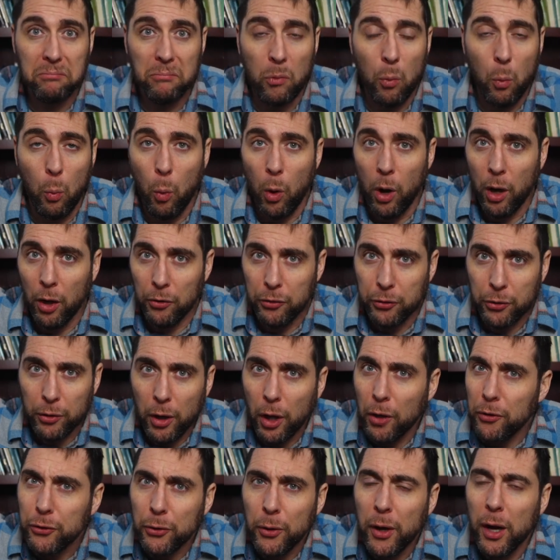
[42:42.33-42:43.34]
Walls are
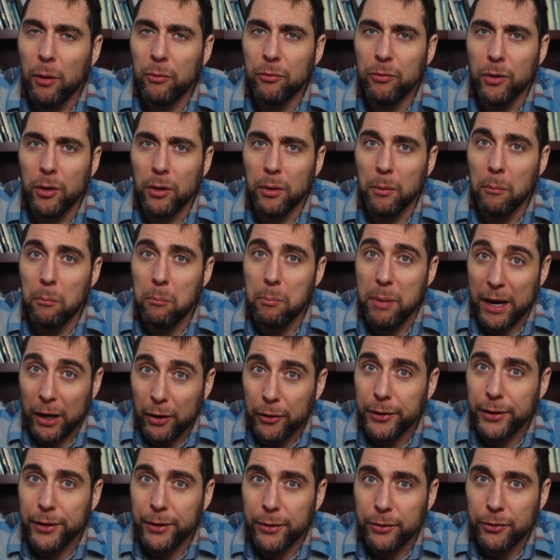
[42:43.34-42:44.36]
also helpful.
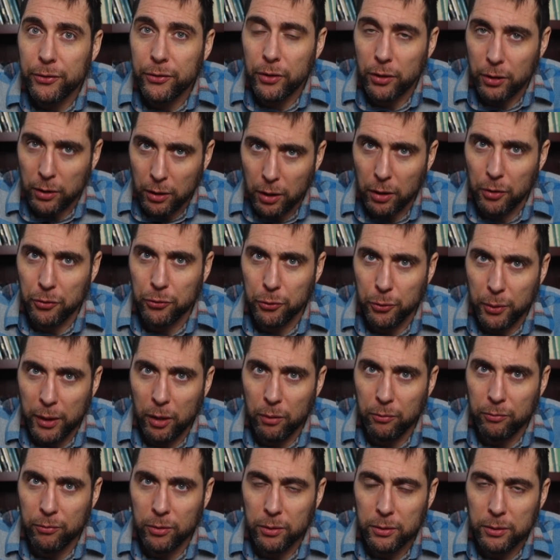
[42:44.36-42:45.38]
Barriers also
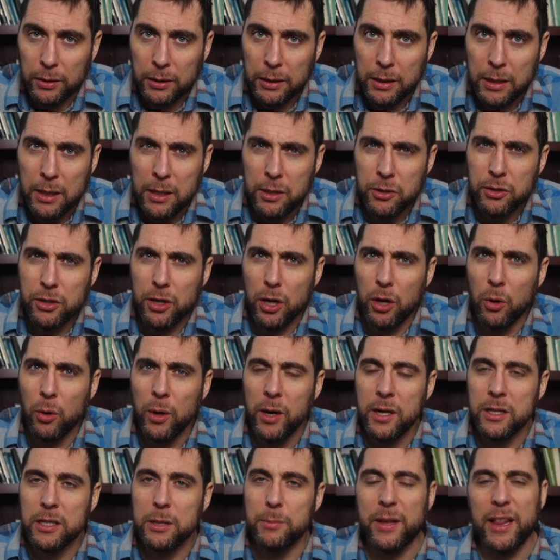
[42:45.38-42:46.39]
helpful. So
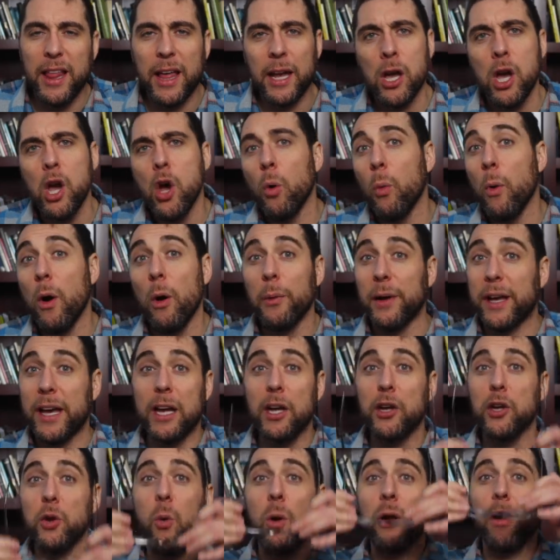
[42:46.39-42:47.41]
to be like, well, we got to
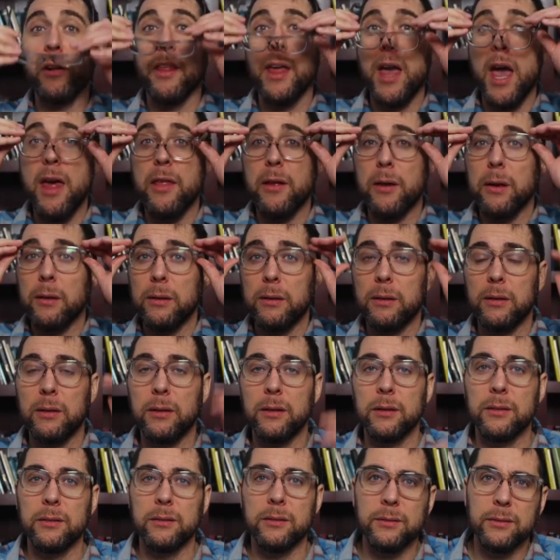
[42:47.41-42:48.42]
do one or the other.
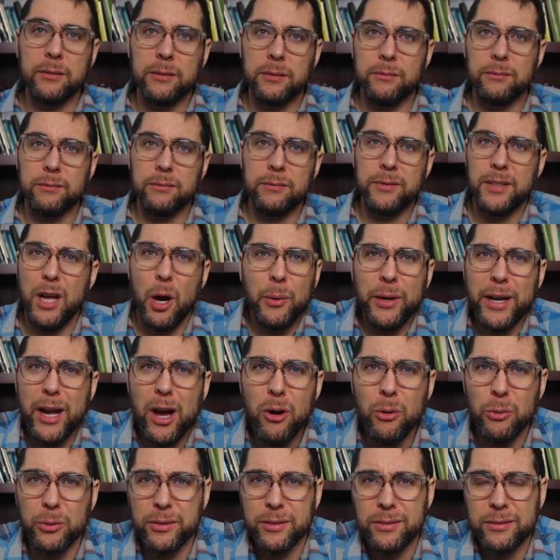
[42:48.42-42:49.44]
No, we
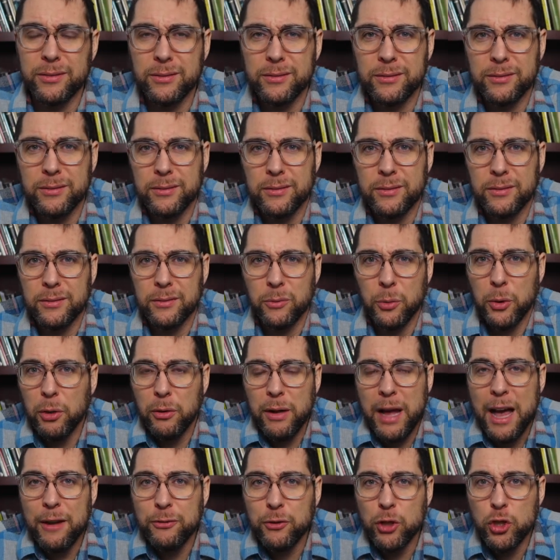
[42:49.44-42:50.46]
don't. We don't
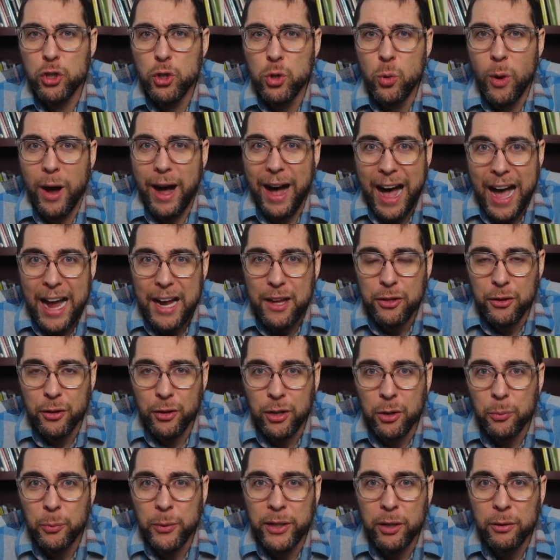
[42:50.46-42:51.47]
have to do either,
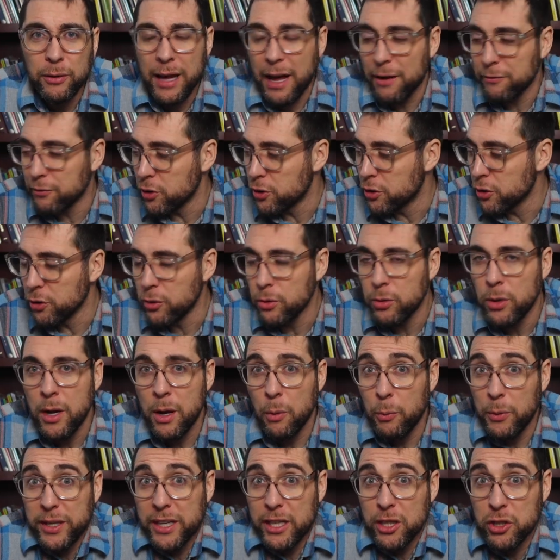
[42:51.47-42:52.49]
and we don't have to do,
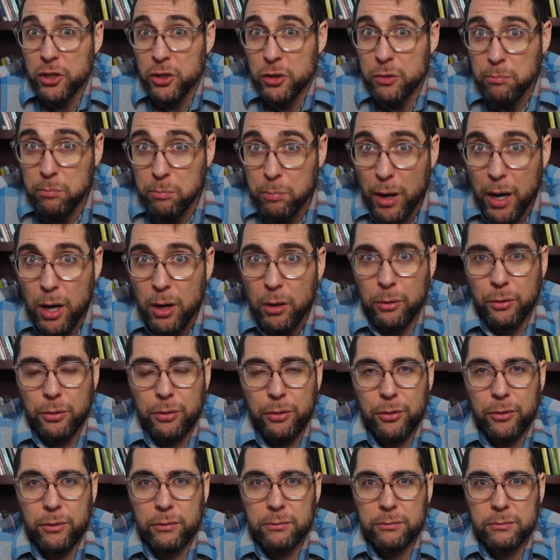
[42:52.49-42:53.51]
we can do
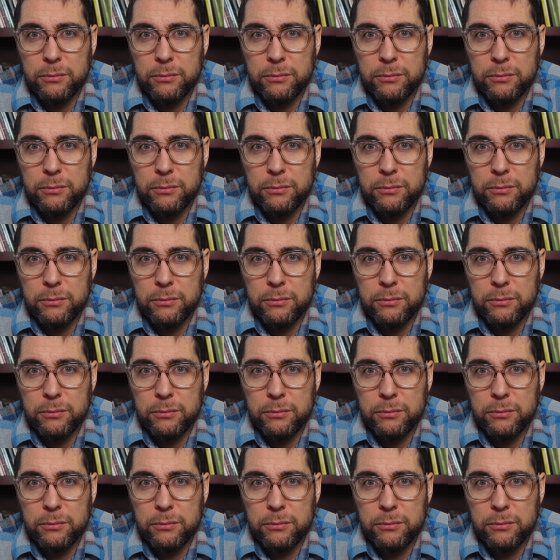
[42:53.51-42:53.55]
both.